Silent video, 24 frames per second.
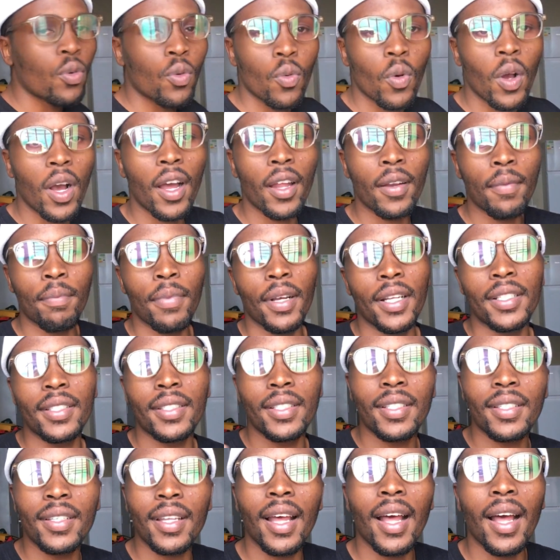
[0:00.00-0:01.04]
one
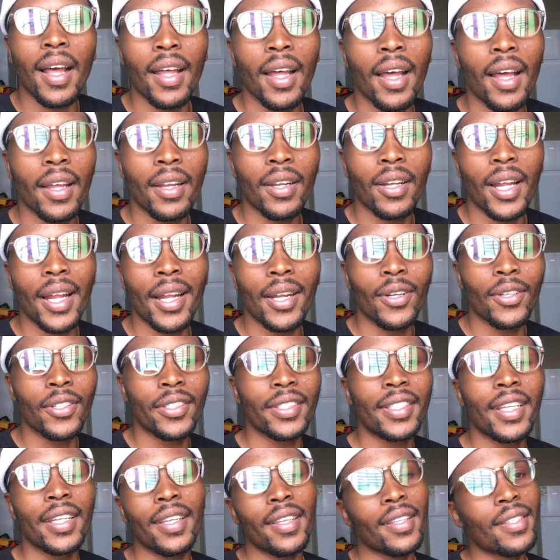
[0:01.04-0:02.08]
but i i, I don't
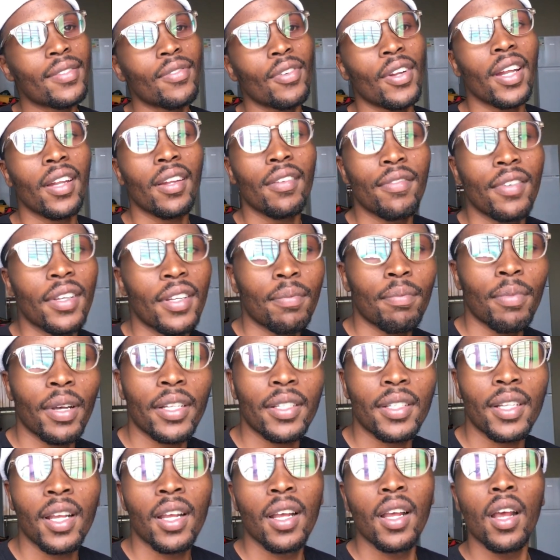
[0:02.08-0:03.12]
think it's relevant
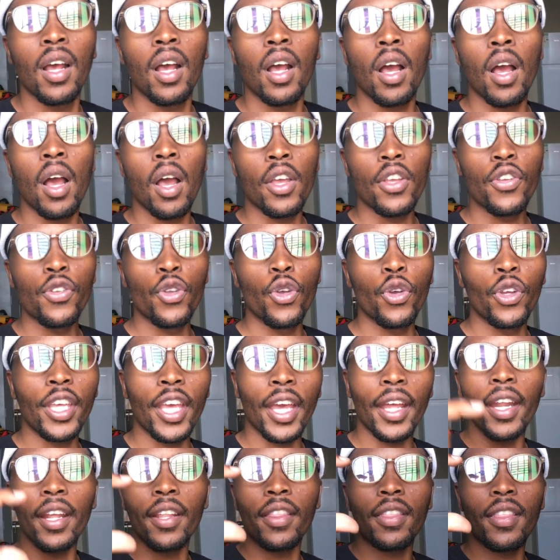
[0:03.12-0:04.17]
but you
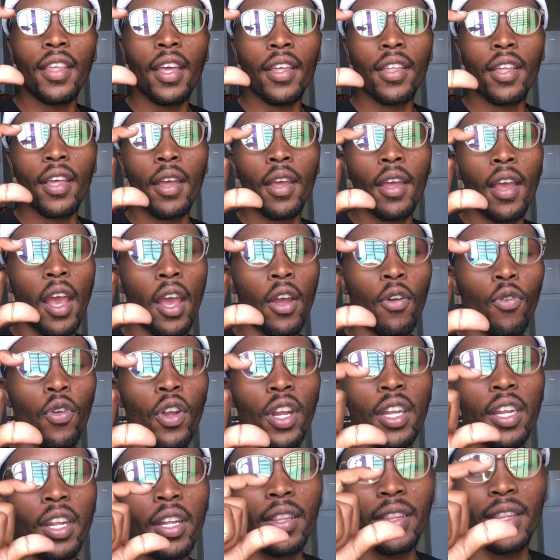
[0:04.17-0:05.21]
get a, a, a
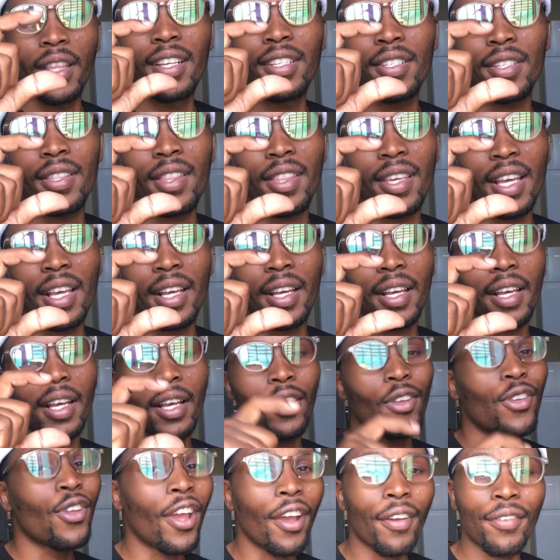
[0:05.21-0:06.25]
reading this thick
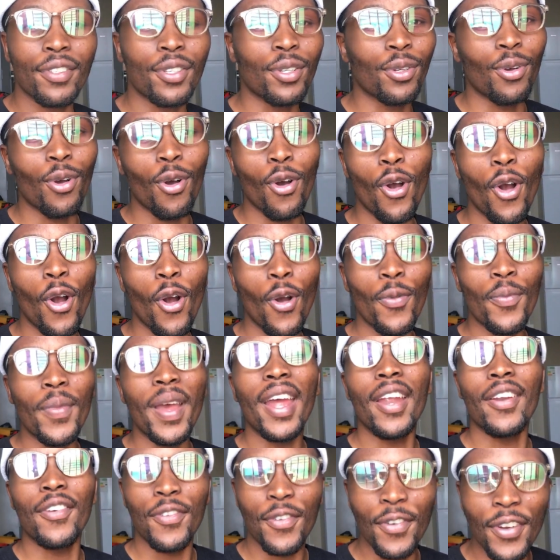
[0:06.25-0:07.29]
you have to go home
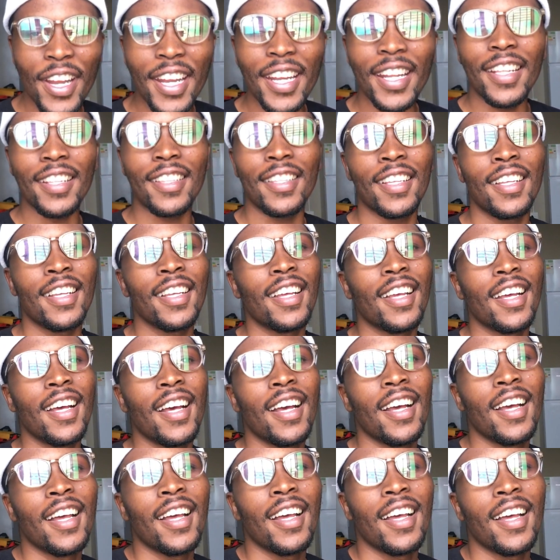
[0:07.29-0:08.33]
and read it
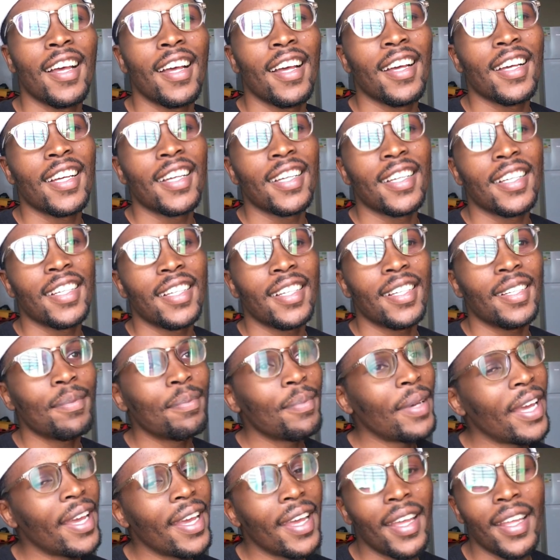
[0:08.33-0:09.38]

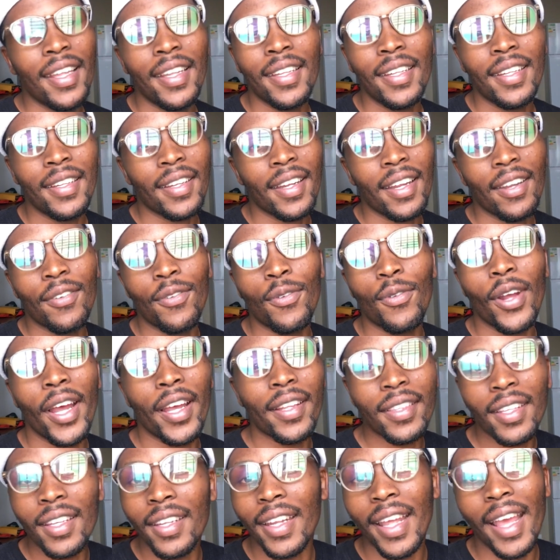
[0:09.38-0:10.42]
man and
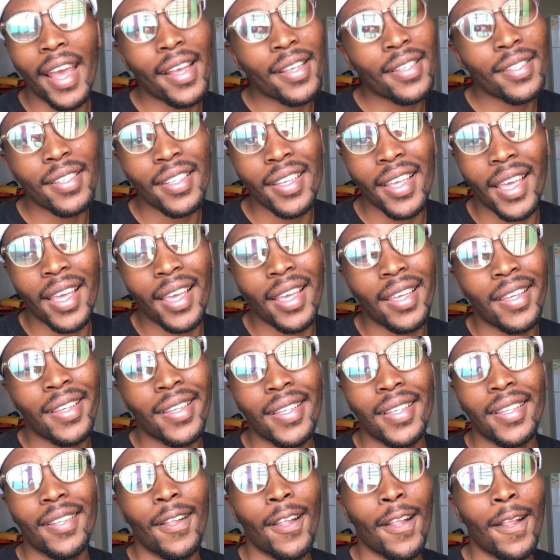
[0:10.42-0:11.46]
write an essay
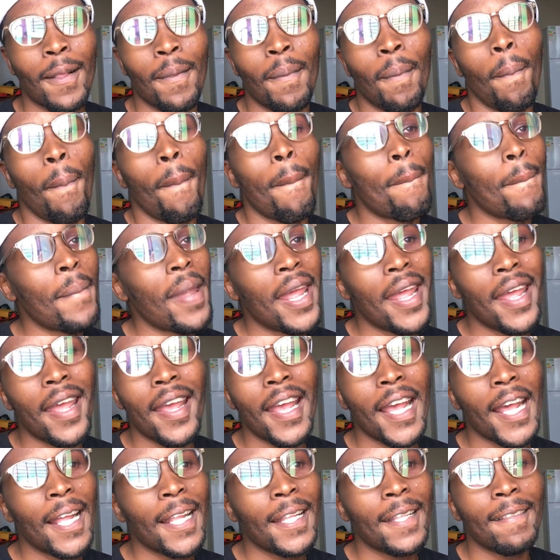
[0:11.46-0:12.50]

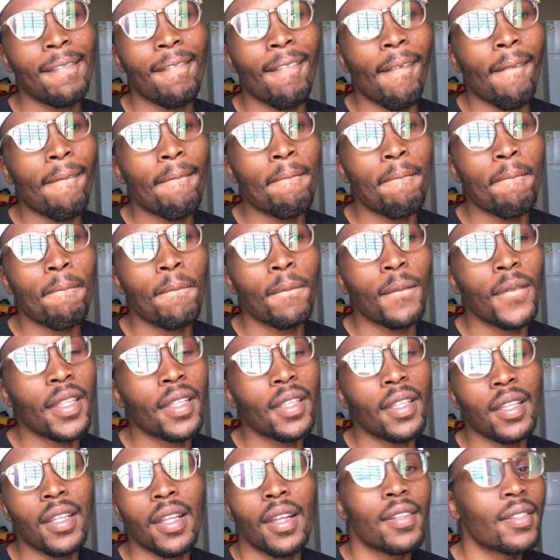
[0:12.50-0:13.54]
man
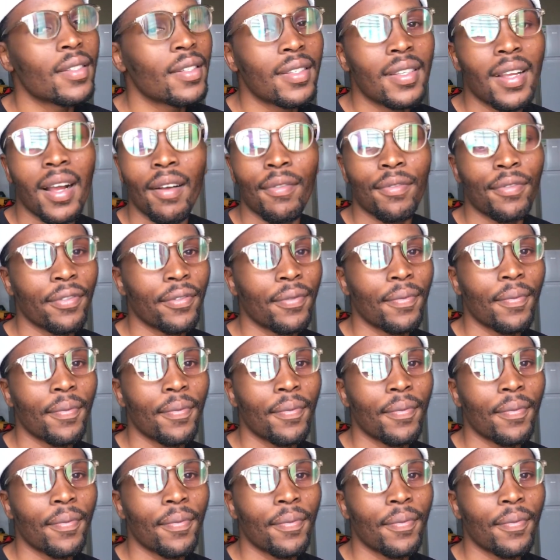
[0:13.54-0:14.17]
it's tough